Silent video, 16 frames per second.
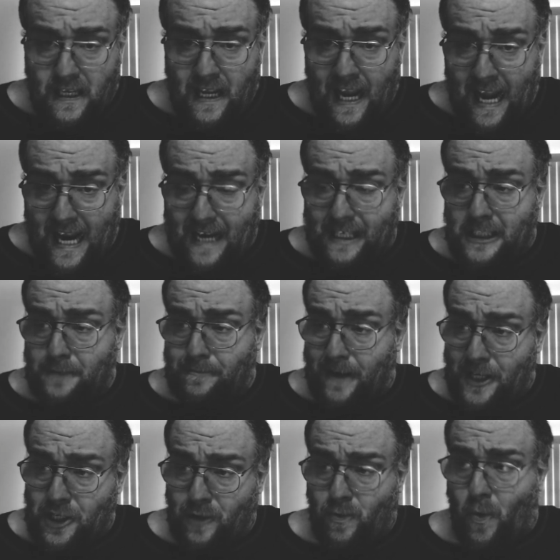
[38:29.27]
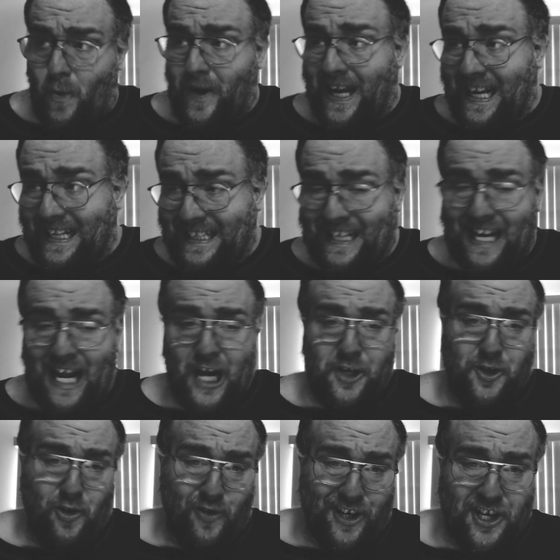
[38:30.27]
And especially when we get into that
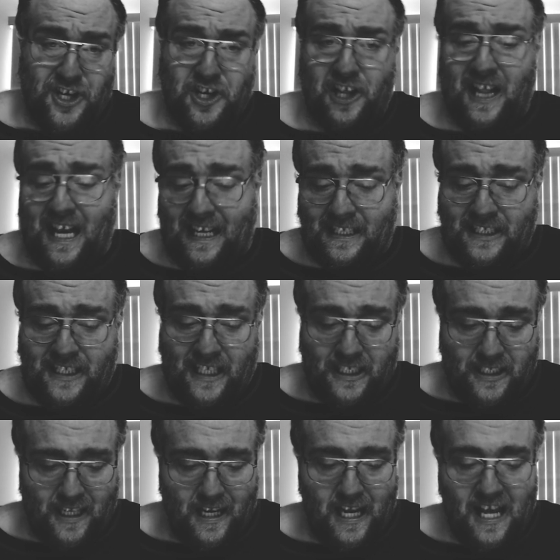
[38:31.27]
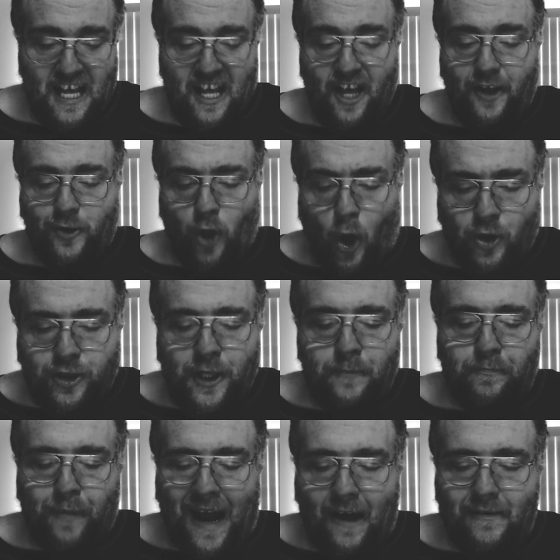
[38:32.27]
June and July season.
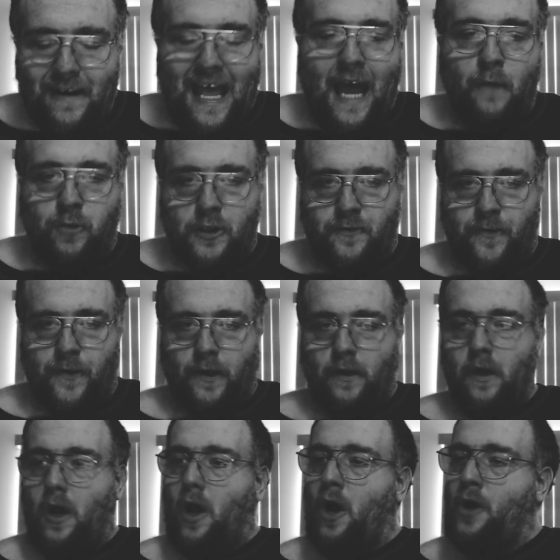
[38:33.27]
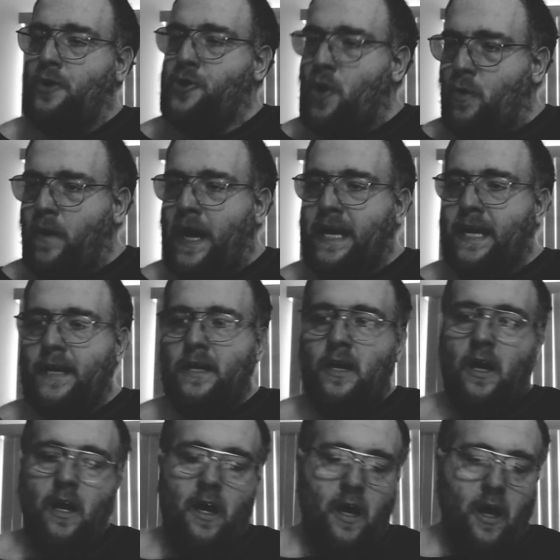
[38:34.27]
Dalton Brown, Edwardsville, underrated,
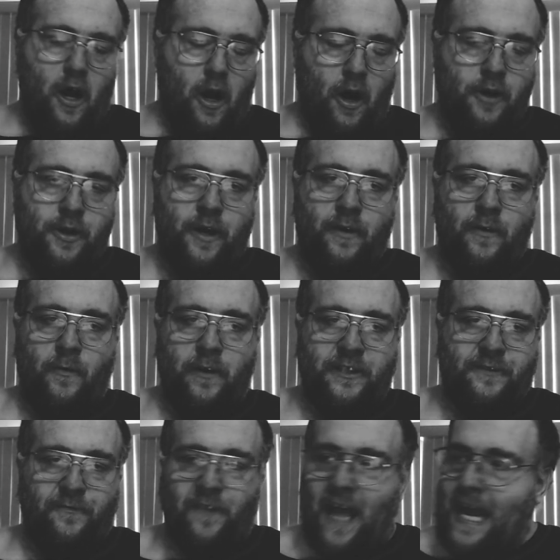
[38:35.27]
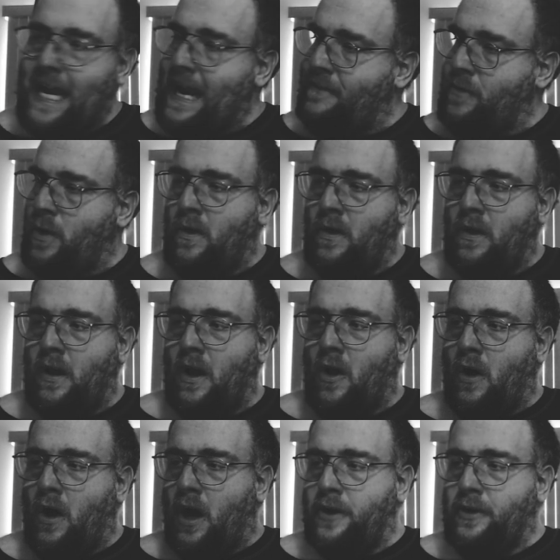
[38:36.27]
under he's flying every,
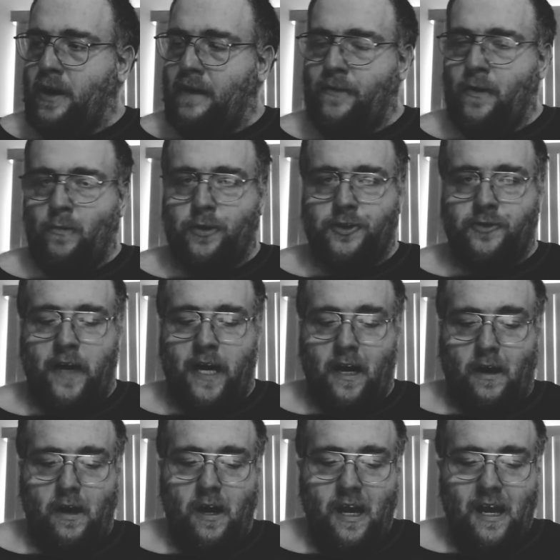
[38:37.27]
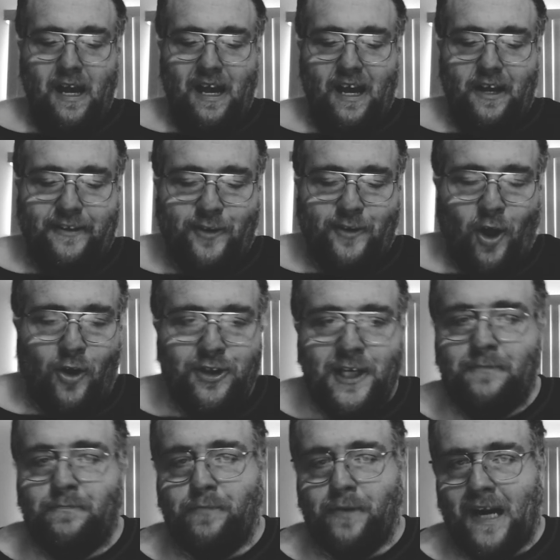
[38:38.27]
under everyone's radar.
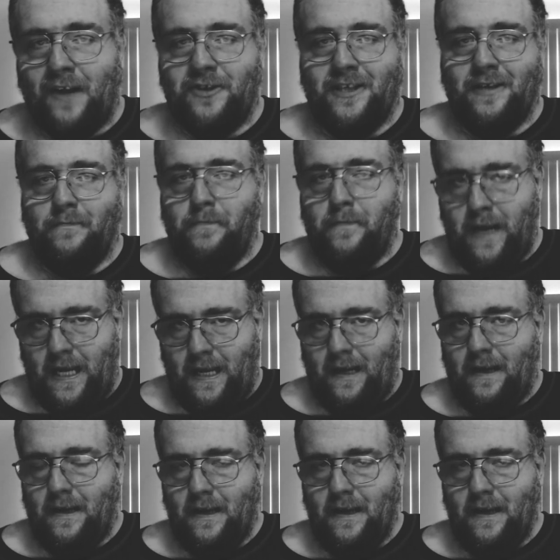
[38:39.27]
Dalton Brown to me